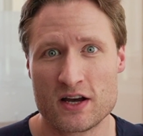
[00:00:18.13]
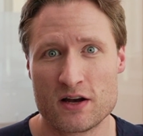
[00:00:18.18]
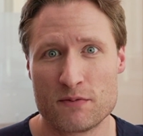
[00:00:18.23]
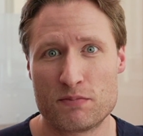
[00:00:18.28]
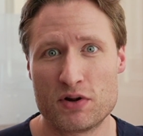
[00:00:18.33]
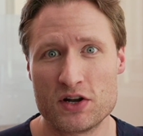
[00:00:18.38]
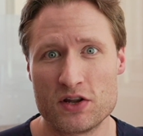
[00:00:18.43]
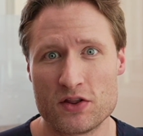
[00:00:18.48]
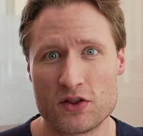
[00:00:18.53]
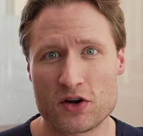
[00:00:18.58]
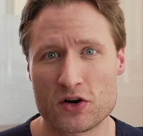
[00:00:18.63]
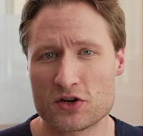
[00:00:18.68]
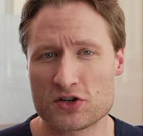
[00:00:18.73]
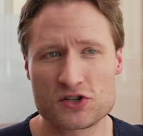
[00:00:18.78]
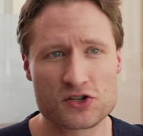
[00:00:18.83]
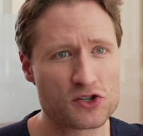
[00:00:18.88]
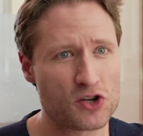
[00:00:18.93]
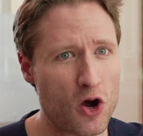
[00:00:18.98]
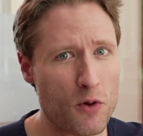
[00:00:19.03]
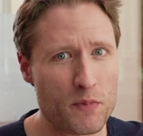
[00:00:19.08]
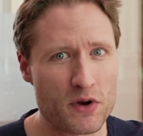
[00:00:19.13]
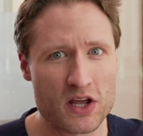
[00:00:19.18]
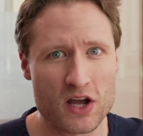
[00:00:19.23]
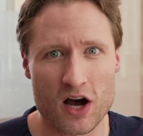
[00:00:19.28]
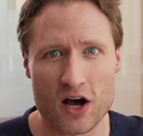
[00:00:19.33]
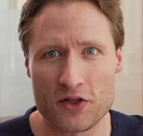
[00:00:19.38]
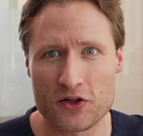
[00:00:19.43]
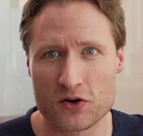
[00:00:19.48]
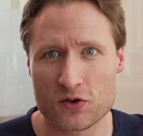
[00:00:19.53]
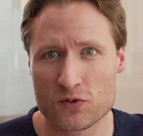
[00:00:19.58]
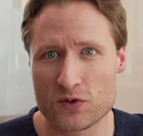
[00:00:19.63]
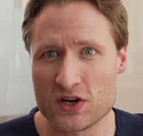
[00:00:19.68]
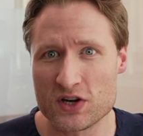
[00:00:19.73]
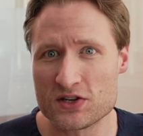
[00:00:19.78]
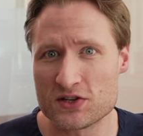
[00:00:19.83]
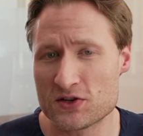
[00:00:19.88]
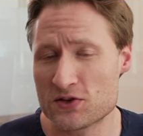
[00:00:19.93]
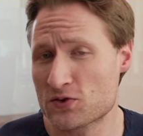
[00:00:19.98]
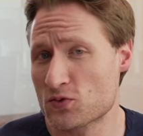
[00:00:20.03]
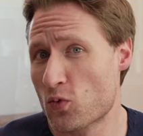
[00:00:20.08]
But there are so many other
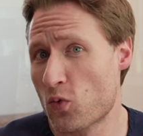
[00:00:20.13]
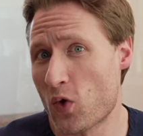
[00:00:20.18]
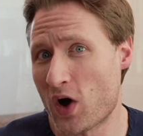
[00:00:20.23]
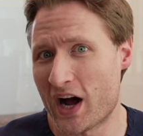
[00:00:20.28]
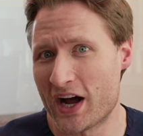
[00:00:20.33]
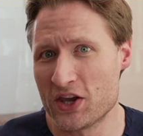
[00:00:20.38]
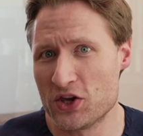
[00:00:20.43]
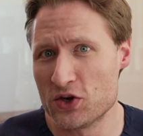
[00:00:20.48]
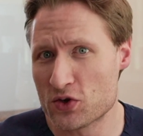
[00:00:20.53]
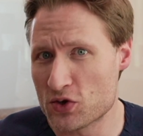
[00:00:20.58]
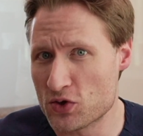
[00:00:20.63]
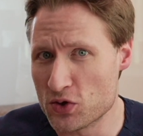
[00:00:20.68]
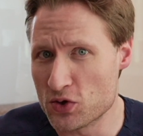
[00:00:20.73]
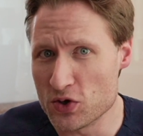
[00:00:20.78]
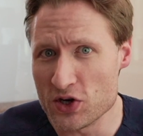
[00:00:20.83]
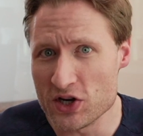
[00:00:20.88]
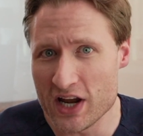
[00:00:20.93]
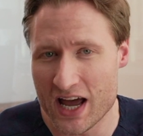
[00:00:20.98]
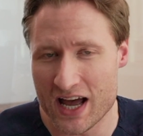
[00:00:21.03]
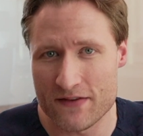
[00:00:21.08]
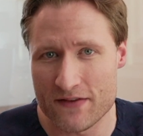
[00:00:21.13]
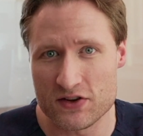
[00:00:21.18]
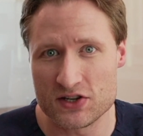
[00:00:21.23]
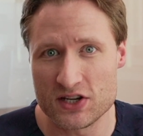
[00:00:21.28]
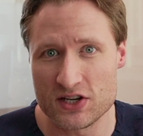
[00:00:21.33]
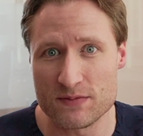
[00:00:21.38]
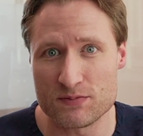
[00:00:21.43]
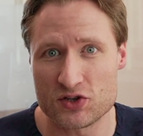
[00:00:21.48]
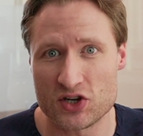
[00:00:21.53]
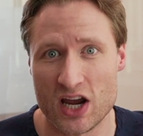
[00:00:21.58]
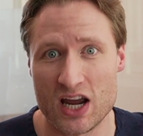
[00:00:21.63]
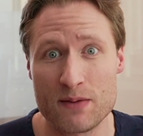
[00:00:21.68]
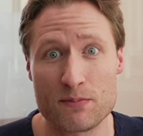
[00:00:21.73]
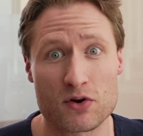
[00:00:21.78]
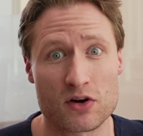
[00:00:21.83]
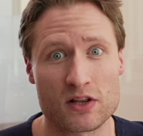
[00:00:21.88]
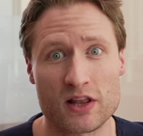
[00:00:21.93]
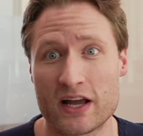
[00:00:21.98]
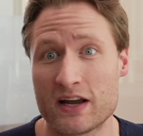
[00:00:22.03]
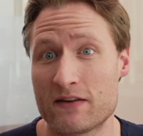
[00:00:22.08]
reasons why you could have a deep
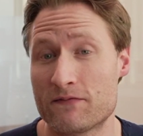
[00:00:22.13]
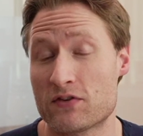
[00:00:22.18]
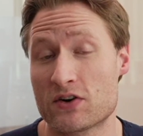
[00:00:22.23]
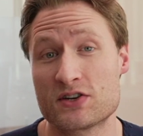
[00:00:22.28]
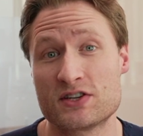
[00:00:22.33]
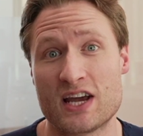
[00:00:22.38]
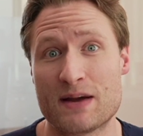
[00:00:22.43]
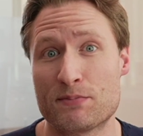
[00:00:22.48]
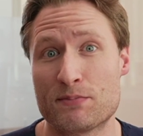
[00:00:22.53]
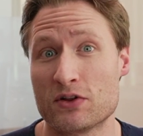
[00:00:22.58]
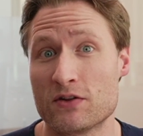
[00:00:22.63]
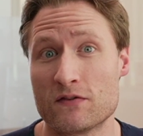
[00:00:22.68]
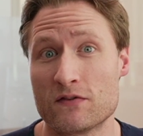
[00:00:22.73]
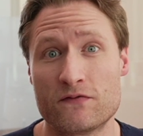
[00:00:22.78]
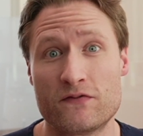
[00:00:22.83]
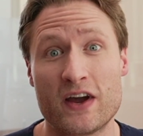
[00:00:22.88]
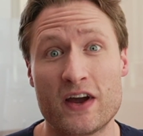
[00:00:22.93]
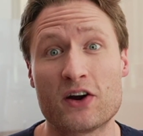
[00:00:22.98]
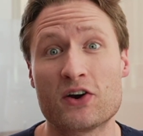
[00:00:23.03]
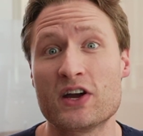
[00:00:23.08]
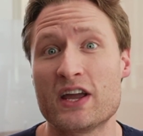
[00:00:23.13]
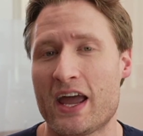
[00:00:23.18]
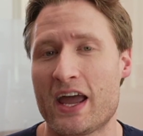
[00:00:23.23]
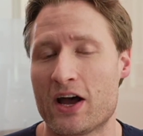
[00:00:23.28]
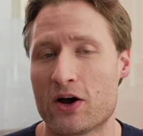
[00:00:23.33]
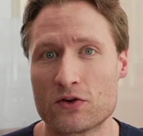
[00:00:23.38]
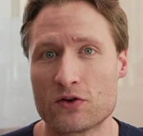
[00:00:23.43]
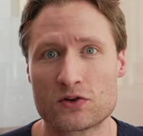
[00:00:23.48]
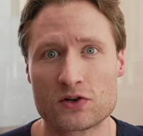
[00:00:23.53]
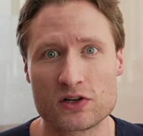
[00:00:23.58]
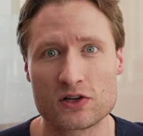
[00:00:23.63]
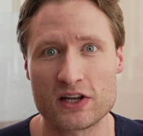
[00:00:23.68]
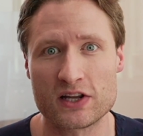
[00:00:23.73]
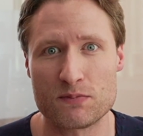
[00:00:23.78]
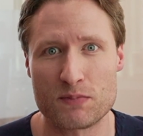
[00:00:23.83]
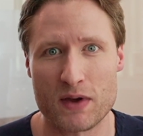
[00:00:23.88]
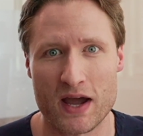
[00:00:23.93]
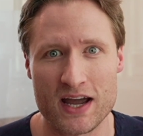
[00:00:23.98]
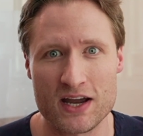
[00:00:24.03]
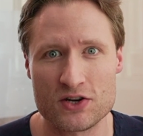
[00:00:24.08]
chamber. Like, for example, very elderly
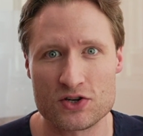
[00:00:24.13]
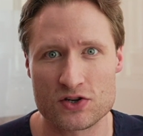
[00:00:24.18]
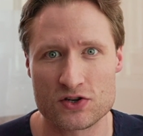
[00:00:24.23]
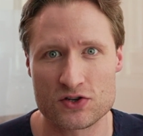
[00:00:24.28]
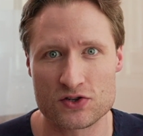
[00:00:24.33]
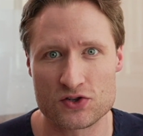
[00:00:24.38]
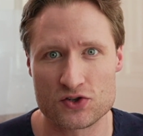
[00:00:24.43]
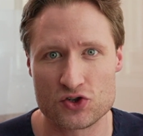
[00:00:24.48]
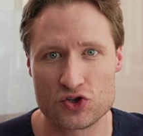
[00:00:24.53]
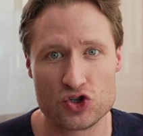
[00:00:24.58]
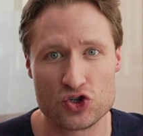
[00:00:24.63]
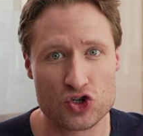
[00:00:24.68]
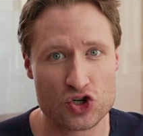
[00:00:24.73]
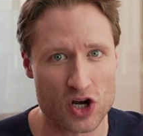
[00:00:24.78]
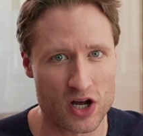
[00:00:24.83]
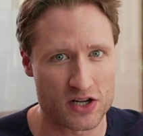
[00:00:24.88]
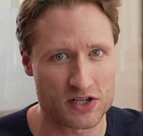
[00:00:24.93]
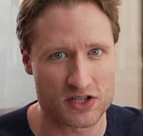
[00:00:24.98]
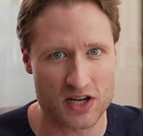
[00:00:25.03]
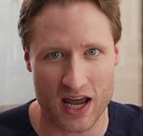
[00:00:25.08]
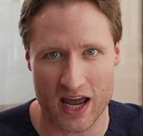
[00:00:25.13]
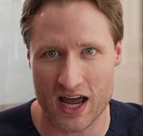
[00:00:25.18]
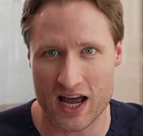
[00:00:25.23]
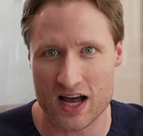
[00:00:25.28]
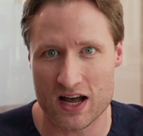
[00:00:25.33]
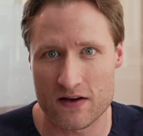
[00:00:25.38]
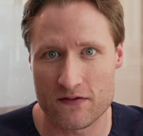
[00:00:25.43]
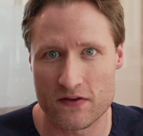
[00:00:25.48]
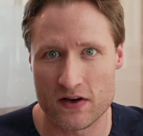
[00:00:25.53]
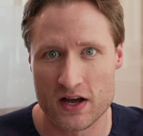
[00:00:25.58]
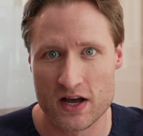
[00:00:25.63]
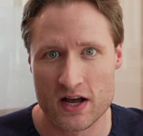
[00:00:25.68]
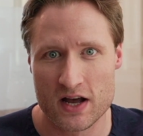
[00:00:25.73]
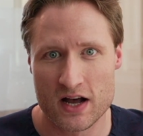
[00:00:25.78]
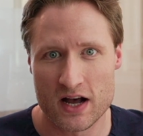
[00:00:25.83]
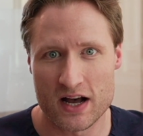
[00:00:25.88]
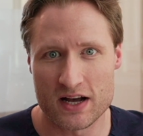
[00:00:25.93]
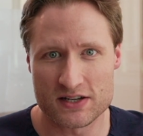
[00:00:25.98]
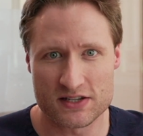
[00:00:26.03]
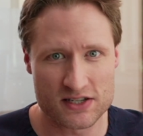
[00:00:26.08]
patients just have
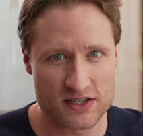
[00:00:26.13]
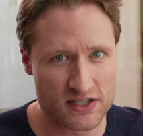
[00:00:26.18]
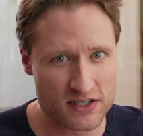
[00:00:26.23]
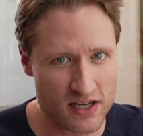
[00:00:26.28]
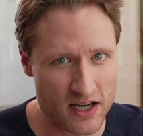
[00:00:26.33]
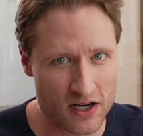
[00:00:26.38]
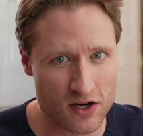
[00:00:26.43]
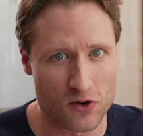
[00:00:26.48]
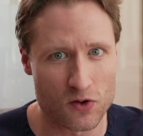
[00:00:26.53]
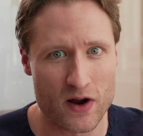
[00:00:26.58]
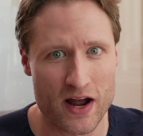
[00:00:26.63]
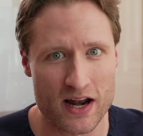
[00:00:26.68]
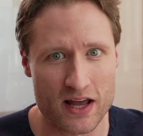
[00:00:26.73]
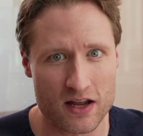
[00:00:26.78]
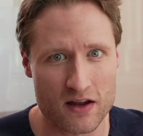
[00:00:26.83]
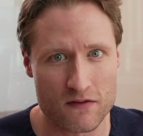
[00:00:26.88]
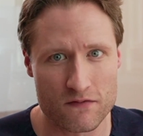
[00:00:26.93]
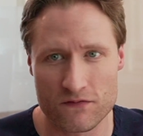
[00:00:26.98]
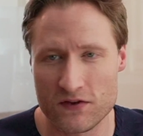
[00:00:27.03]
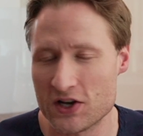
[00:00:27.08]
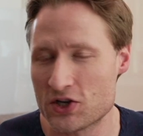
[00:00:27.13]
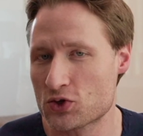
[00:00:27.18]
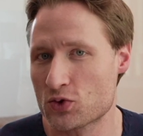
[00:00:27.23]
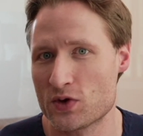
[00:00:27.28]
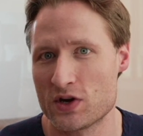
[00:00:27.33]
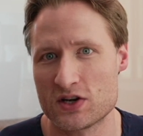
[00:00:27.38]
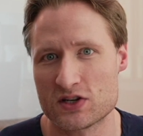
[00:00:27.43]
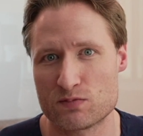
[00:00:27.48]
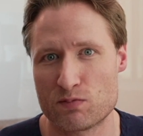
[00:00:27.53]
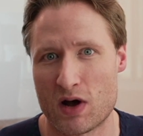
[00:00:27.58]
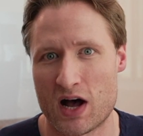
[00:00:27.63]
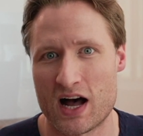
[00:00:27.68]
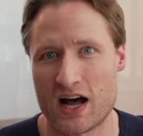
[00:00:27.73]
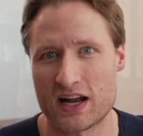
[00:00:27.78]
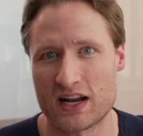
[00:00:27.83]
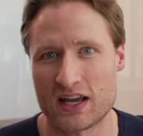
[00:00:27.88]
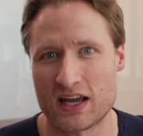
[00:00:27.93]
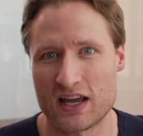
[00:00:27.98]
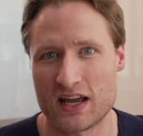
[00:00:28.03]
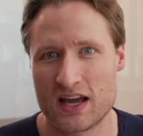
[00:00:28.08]
a syneretic vitreous
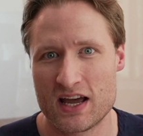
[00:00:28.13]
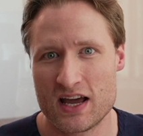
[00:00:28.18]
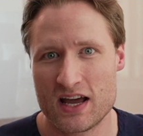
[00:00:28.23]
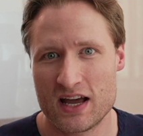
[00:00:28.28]
body.